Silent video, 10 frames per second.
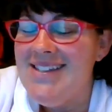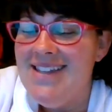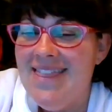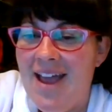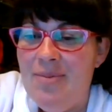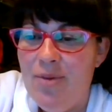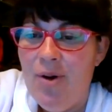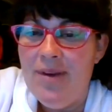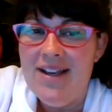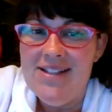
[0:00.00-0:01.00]
I guess in
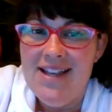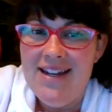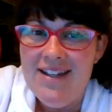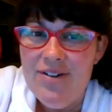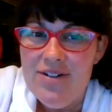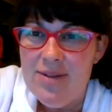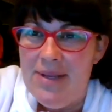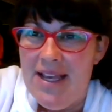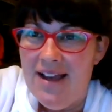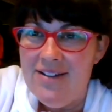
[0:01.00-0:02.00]
that moment, because I
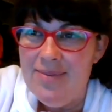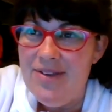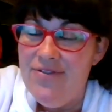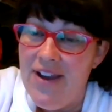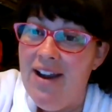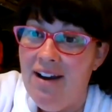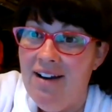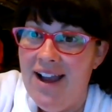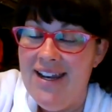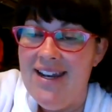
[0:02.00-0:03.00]
didn't, to be
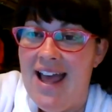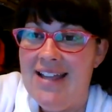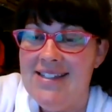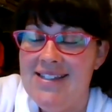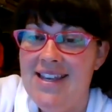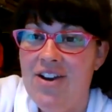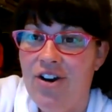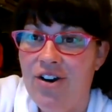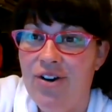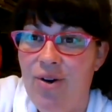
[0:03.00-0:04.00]
fair, I did not
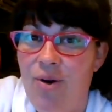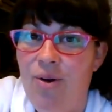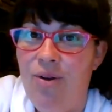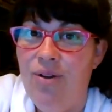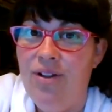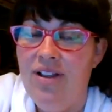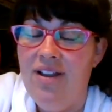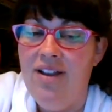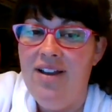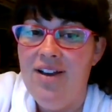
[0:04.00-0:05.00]
see her
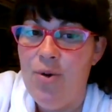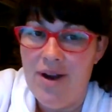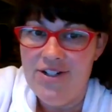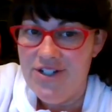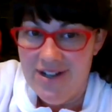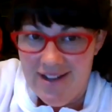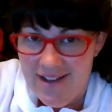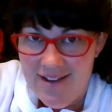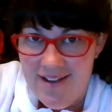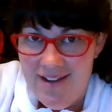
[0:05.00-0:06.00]
whole
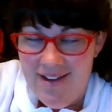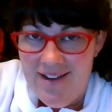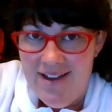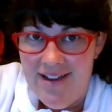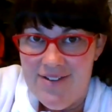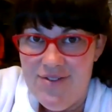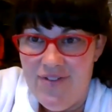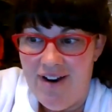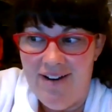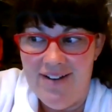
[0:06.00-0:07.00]
questioning
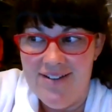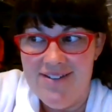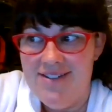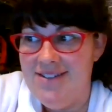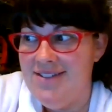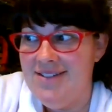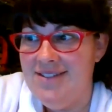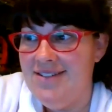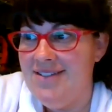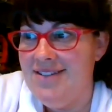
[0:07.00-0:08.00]
as far
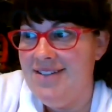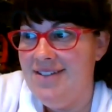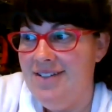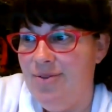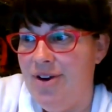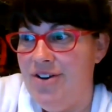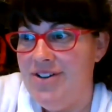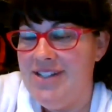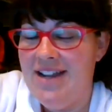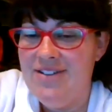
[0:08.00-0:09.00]
as
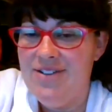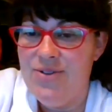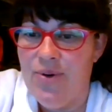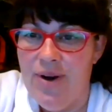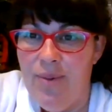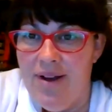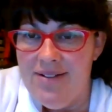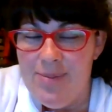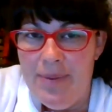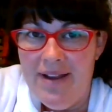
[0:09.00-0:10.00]
what her side of the story
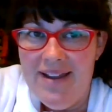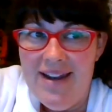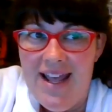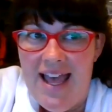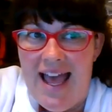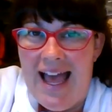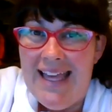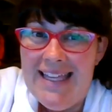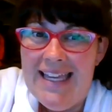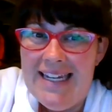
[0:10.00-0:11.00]
was. But
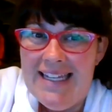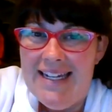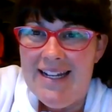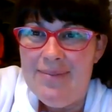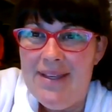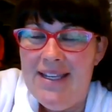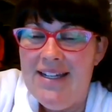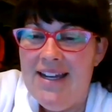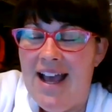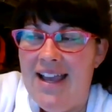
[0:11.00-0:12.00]
I get it. I
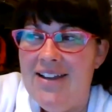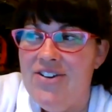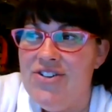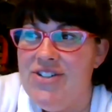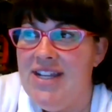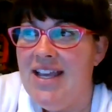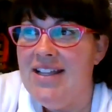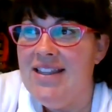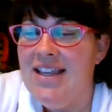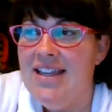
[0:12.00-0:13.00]
mean, I
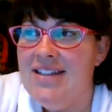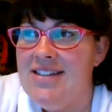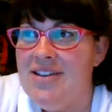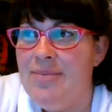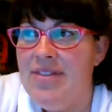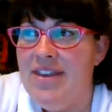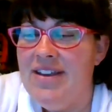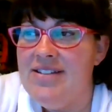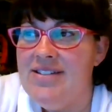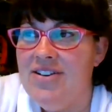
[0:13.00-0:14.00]
understand that
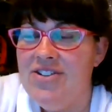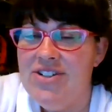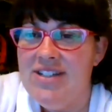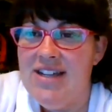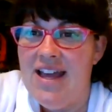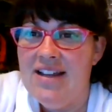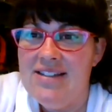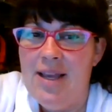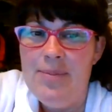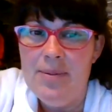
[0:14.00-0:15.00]
some things, they're just
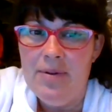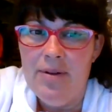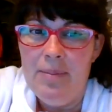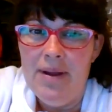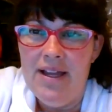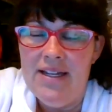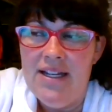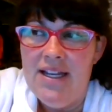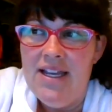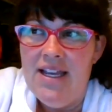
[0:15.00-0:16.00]
not acceptable.
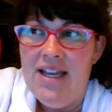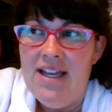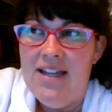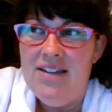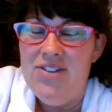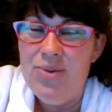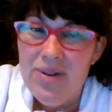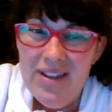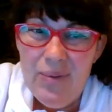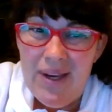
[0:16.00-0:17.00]
But
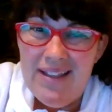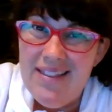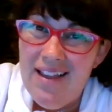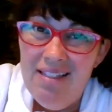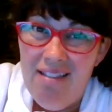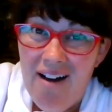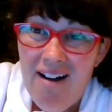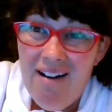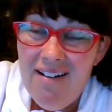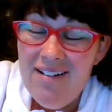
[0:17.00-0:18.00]
do you really wait
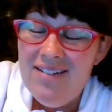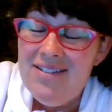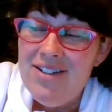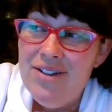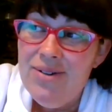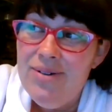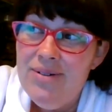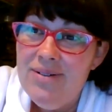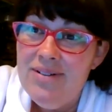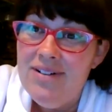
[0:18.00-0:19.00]
that long
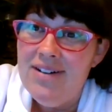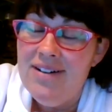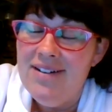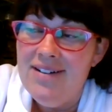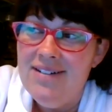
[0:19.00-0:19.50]
to